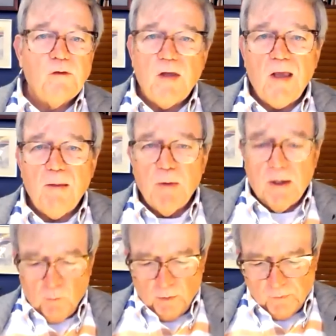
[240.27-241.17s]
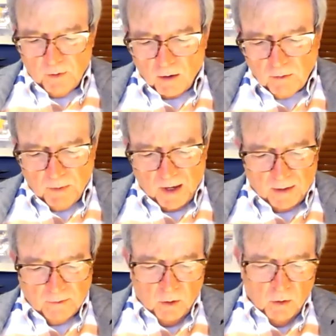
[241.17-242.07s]
teeming with young men
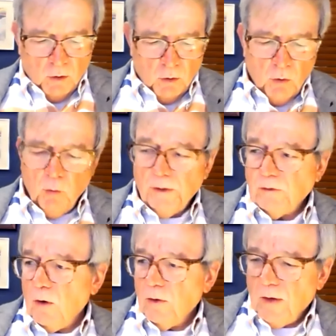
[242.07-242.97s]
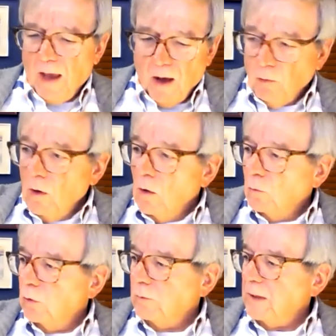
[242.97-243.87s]
who, it turned out,
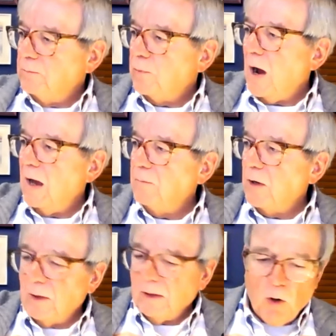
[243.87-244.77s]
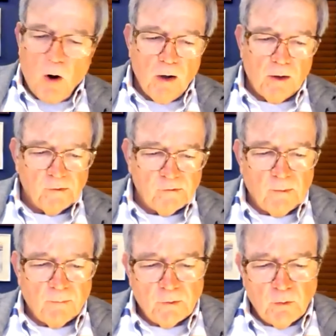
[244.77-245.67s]
would be primary targets of
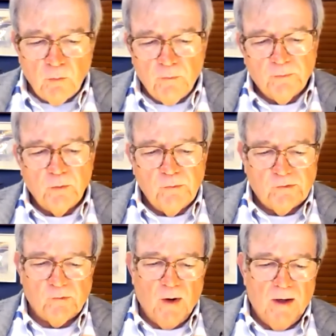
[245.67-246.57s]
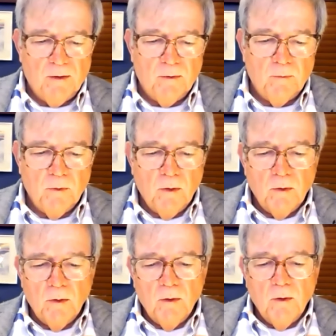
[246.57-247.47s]
the new flu strain.
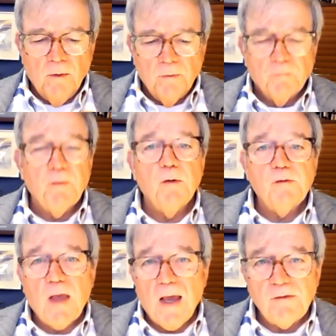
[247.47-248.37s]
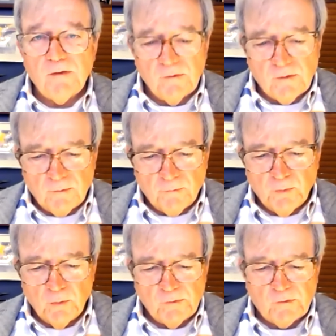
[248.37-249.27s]
The first cases of the
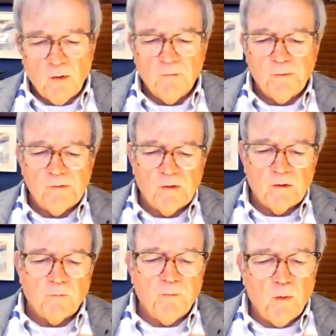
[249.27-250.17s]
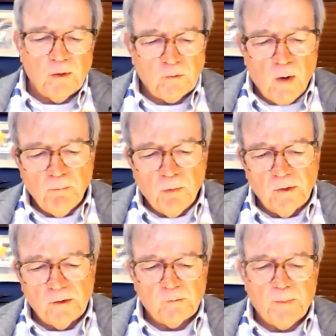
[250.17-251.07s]
flu surfaced at the Fort Trumbull
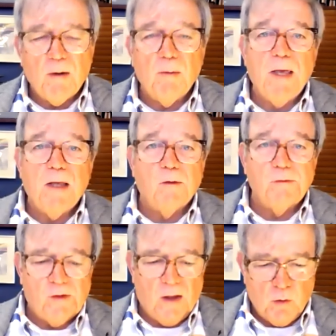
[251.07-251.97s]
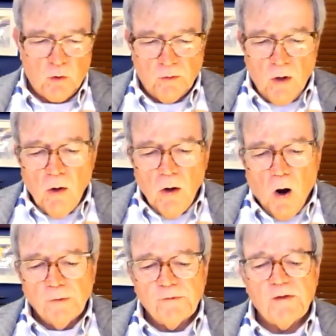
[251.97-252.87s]
Experimental Station
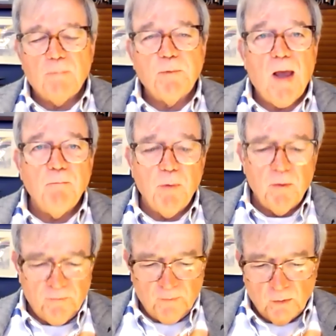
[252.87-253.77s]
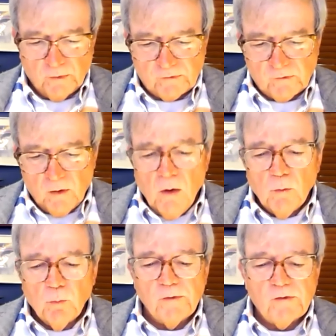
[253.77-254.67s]
on September first,
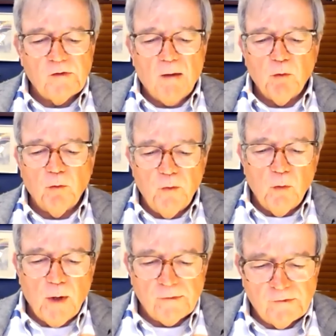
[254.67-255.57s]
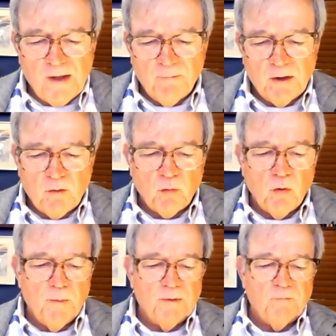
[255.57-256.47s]
when several U S Navy
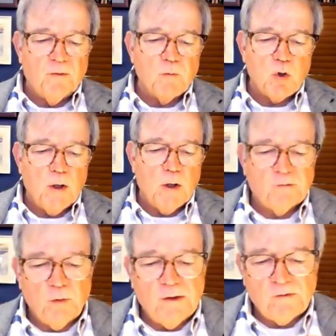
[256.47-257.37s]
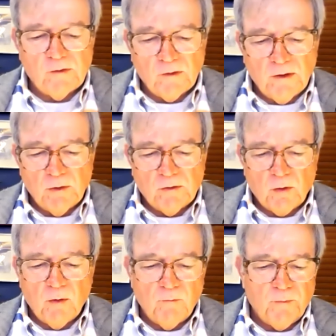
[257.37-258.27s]
crewmen from ships recently
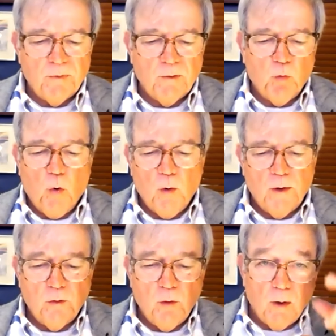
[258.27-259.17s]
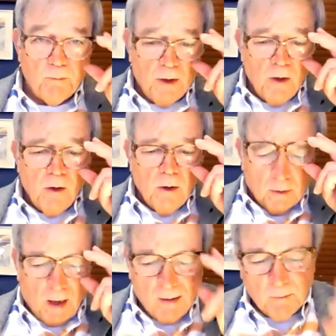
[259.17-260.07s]
returned from the war in Europe
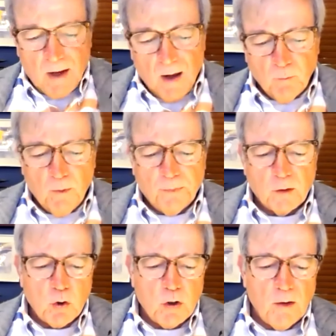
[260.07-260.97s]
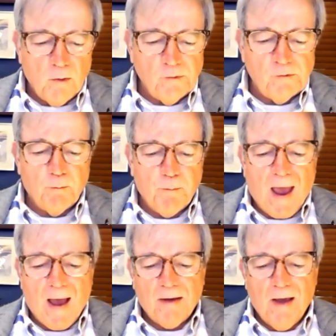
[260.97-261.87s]
came down with the chills,
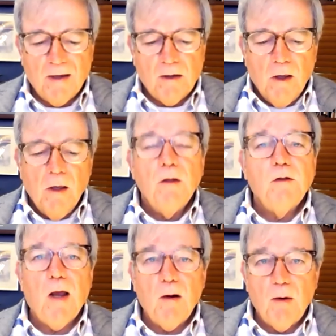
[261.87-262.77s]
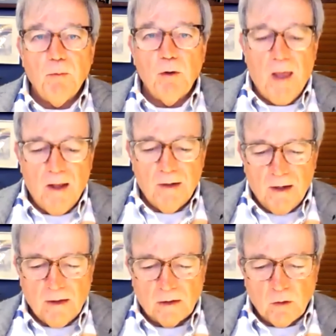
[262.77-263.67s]
backache, terrible
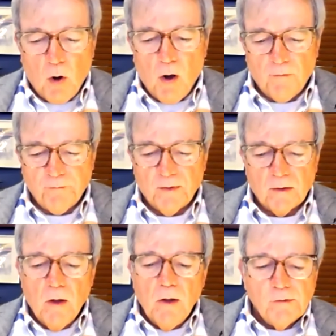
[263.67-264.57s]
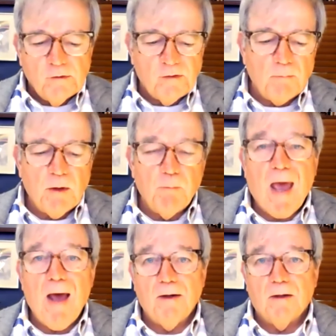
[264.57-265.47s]
headache, and coughing,
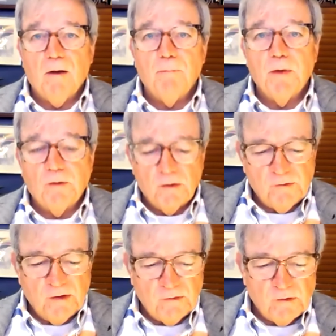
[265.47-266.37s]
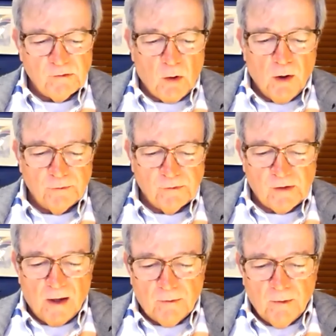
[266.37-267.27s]
symptomatic of the disease's onset.